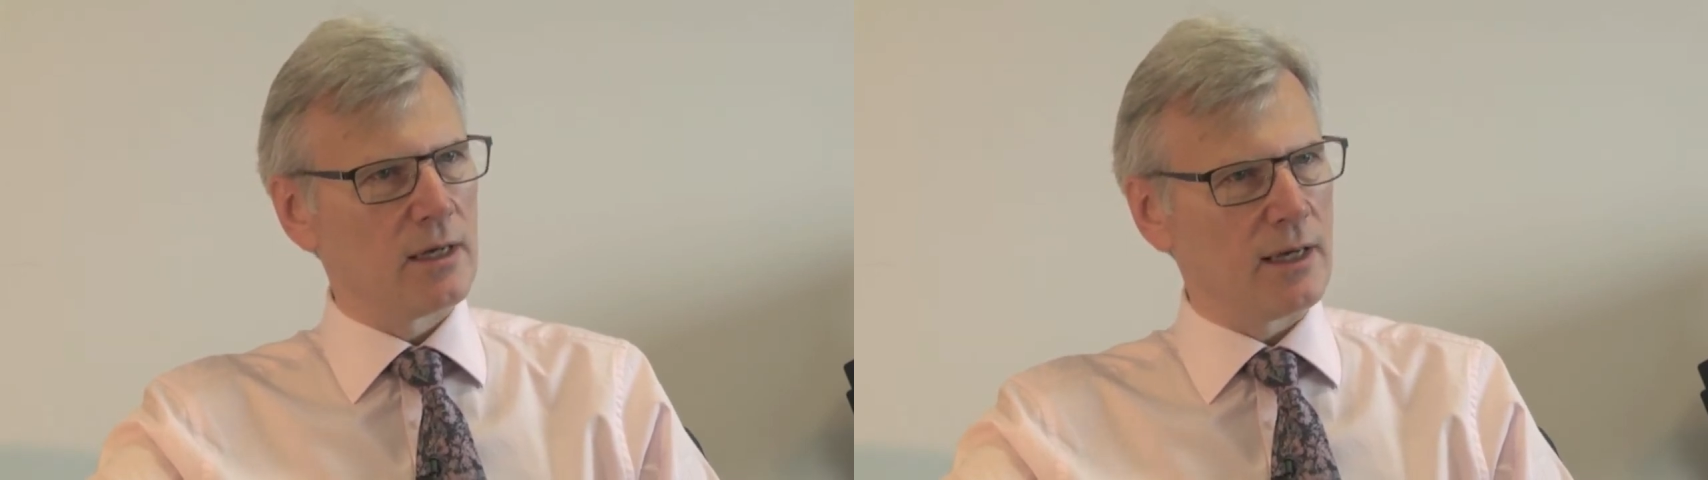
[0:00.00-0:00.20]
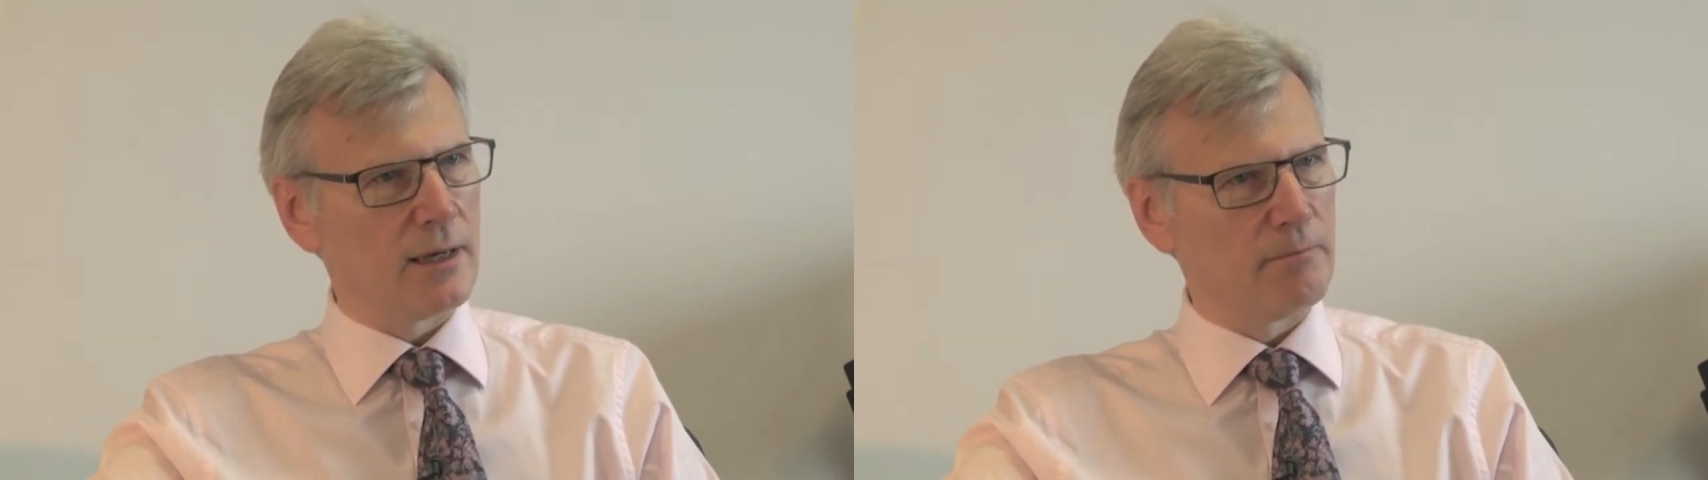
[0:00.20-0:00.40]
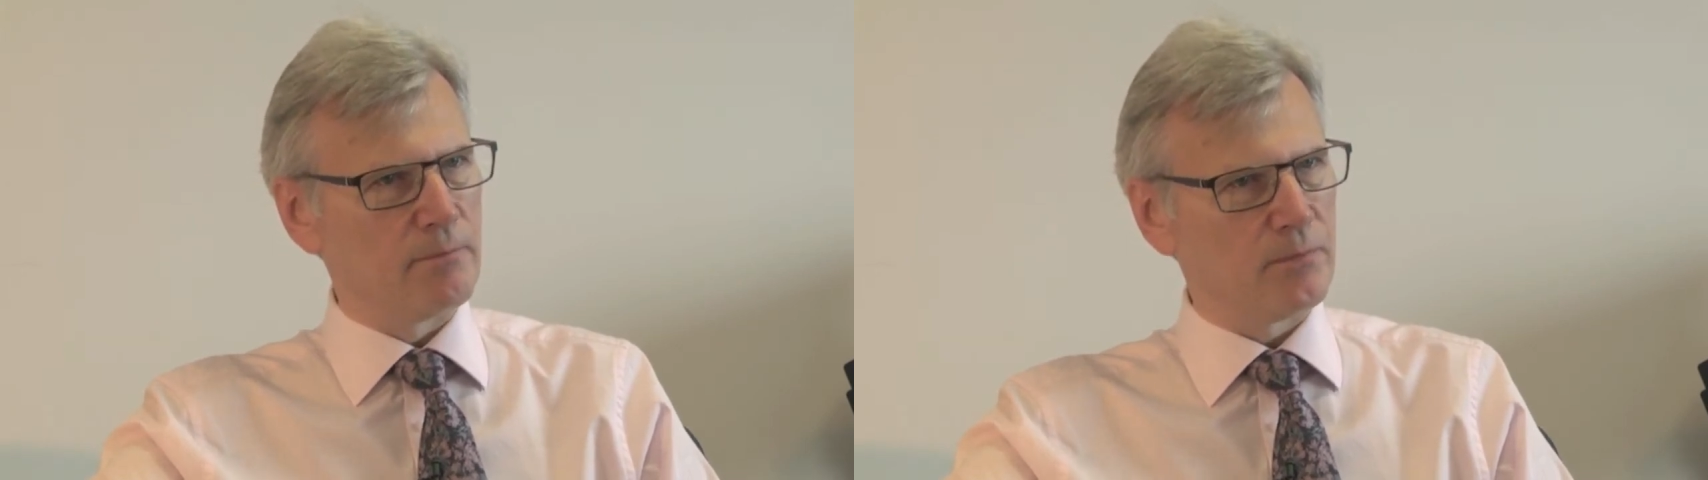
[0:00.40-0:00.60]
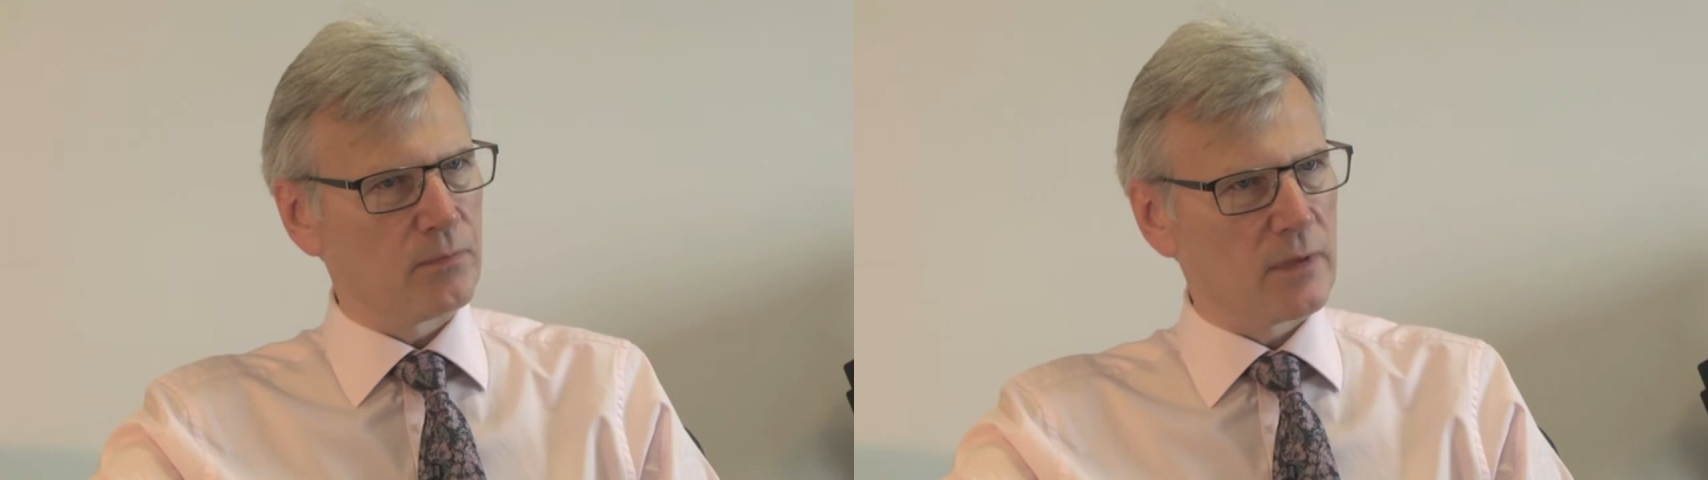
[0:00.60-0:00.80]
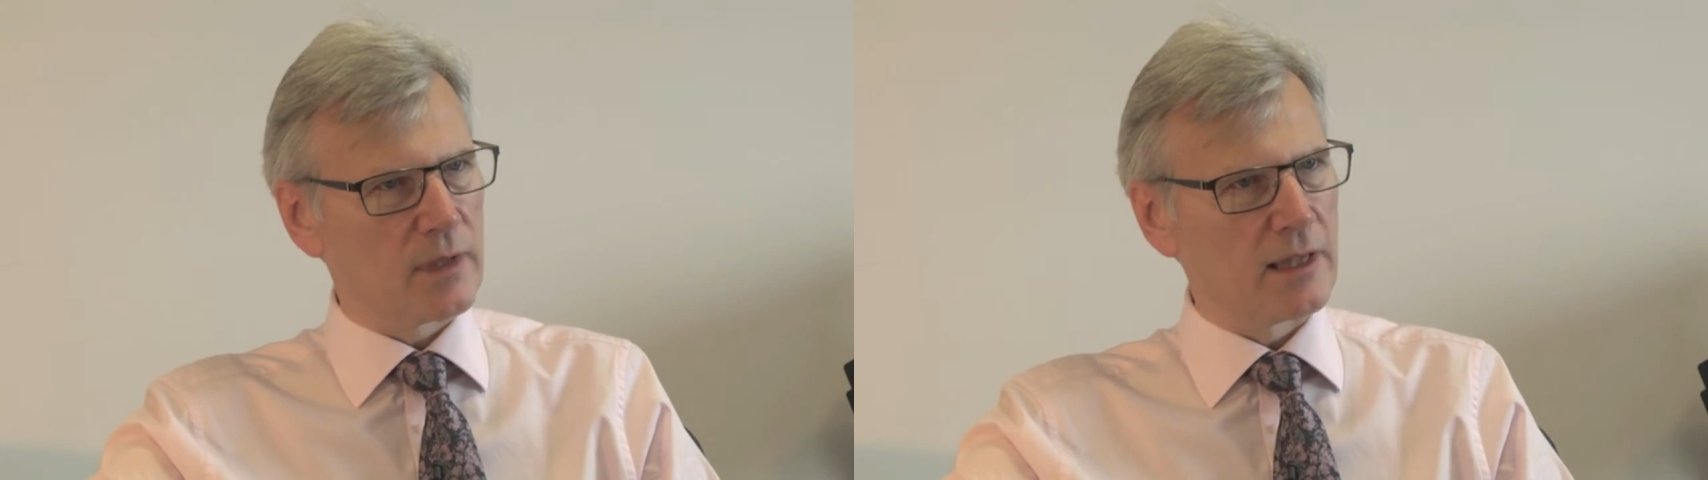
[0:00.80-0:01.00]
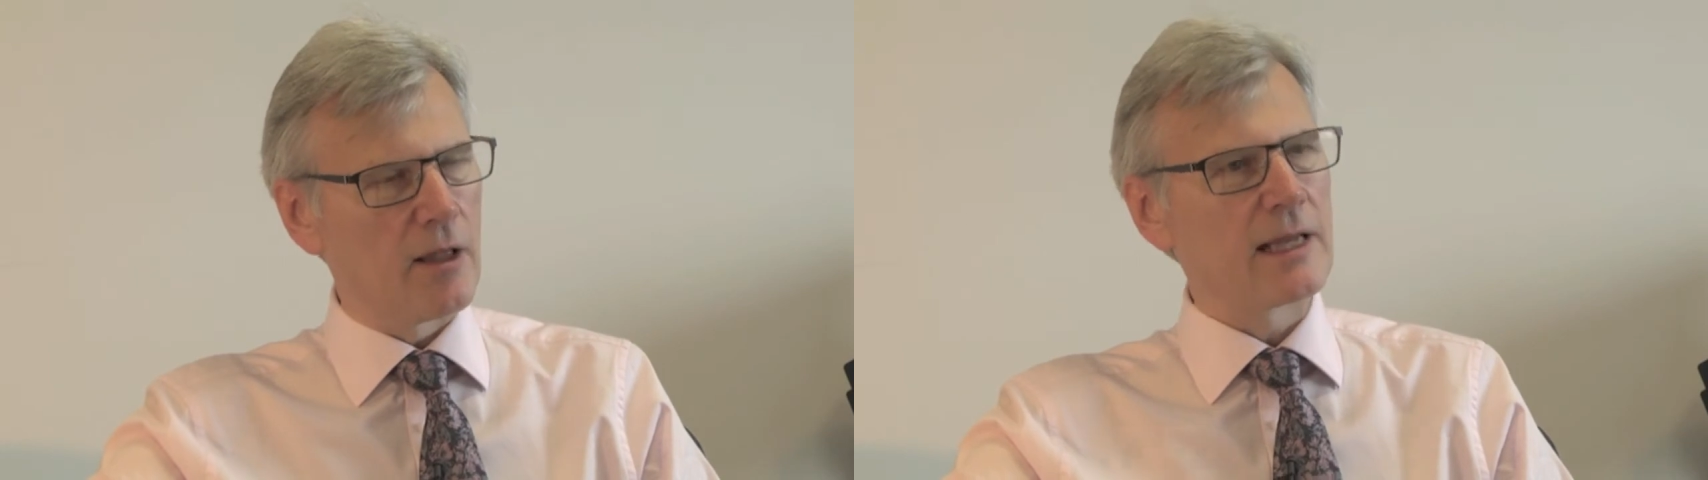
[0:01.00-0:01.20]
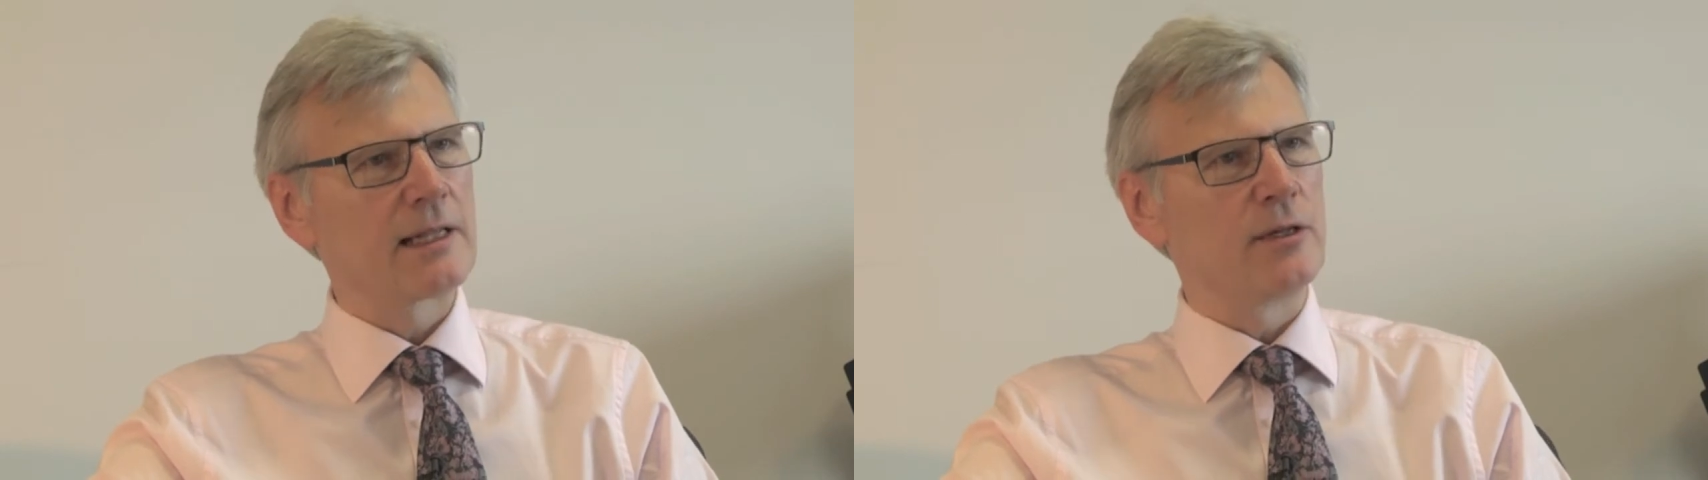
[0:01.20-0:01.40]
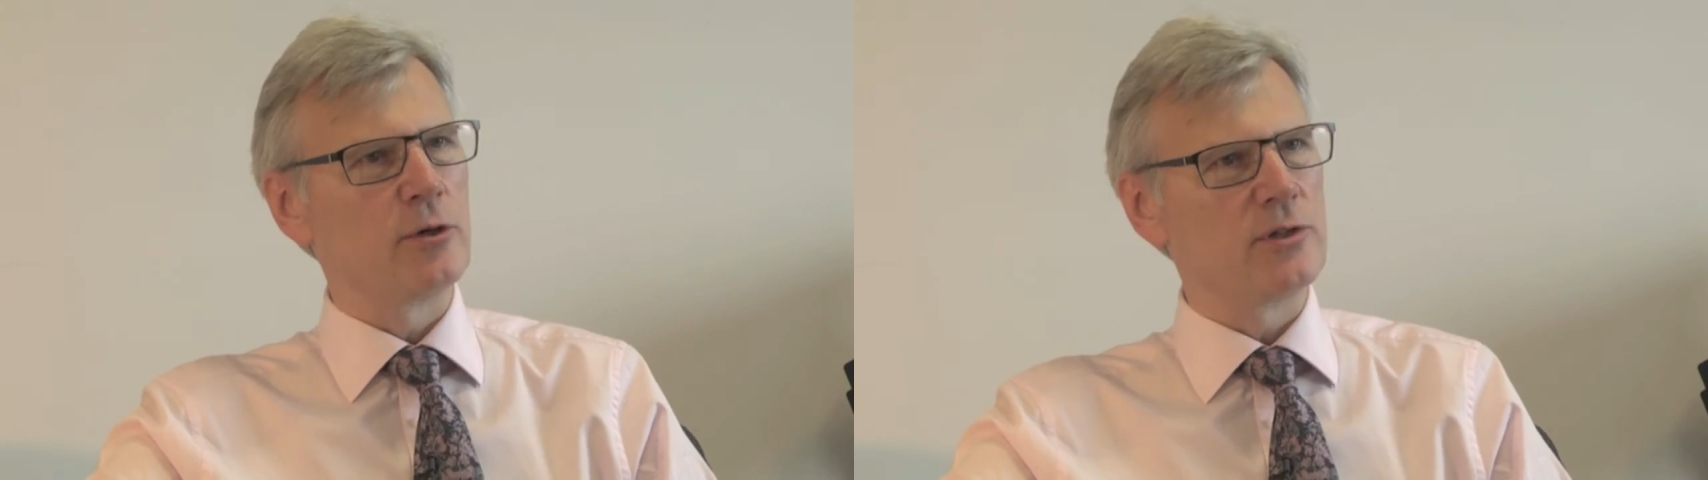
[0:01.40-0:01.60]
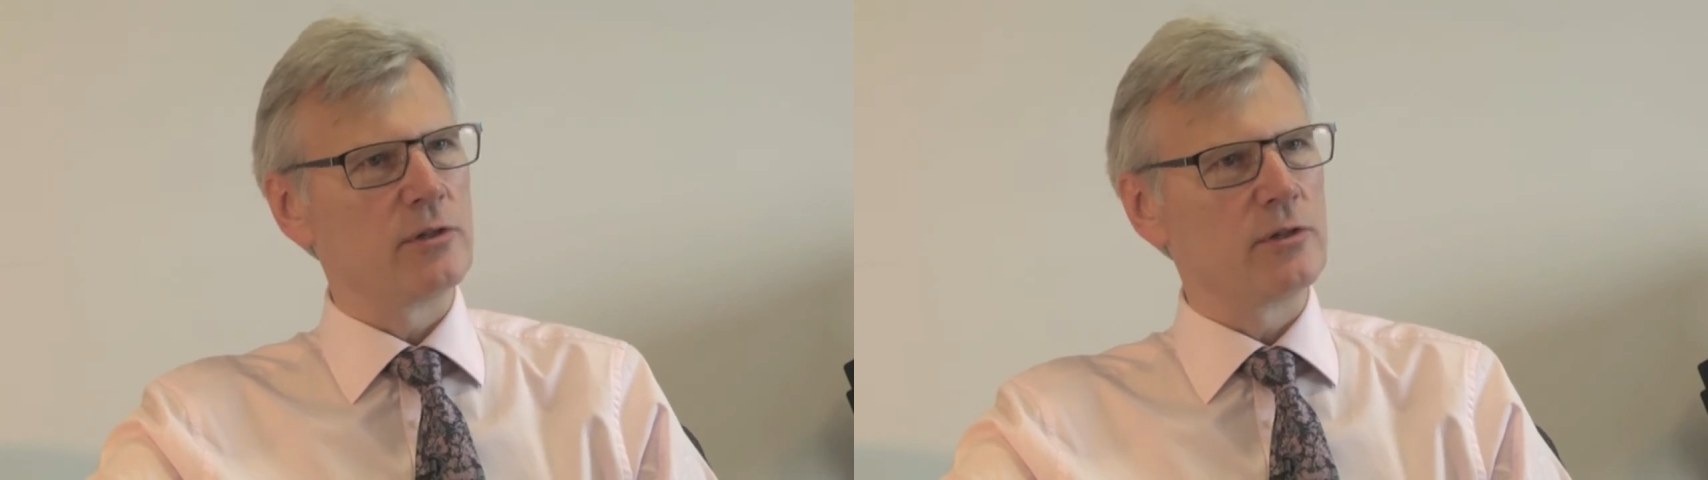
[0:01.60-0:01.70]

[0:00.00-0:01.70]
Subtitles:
the likelihood